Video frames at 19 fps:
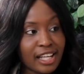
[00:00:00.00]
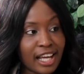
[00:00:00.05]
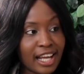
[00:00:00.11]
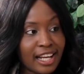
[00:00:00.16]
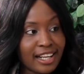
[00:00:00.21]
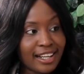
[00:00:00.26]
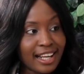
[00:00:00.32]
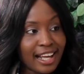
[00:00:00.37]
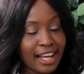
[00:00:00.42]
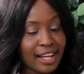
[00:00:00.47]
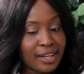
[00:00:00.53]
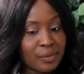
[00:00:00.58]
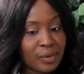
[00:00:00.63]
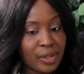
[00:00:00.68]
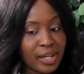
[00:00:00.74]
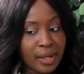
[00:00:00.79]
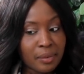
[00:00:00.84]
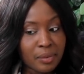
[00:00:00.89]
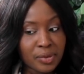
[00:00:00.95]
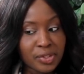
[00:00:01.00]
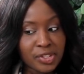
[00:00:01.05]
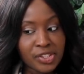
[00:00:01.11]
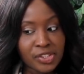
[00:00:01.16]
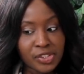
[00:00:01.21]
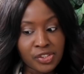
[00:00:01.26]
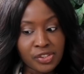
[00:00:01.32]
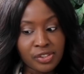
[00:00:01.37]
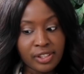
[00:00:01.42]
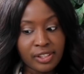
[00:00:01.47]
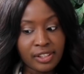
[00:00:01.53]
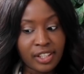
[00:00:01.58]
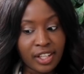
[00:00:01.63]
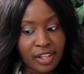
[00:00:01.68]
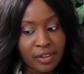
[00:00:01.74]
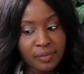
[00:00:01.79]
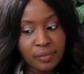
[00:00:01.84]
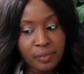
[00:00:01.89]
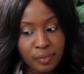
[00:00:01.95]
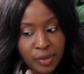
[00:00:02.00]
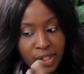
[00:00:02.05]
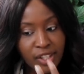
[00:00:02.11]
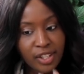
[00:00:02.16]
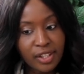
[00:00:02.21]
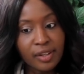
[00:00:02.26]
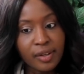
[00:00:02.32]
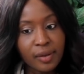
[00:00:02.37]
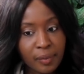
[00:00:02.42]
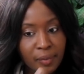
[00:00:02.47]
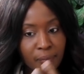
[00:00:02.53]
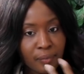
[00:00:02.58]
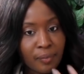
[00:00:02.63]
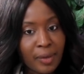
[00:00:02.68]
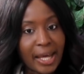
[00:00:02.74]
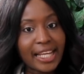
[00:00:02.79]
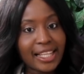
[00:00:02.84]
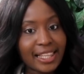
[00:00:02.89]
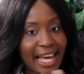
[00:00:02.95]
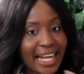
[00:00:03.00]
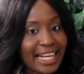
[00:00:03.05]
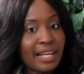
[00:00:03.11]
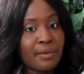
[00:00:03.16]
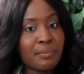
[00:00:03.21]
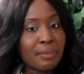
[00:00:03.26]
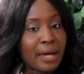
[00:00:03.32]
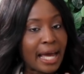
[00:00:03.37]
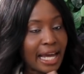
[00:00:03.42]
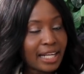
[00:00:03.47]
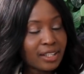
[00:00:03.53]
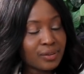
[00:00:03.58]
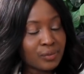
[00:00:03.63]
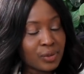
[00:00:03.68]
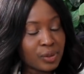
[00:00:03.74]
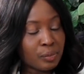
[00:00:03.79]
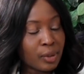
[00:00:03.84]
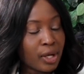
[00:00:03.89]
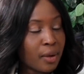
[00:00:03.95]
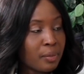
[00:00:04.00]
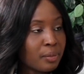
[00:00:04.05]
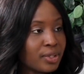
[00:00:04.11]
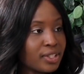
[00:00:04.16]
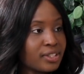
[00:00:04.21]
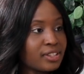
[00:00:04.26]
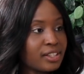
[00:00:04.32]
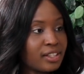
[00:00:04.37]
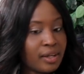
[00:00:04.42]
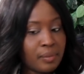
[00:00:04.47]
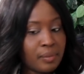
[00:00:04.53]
and we're able to, make that impact with purpose that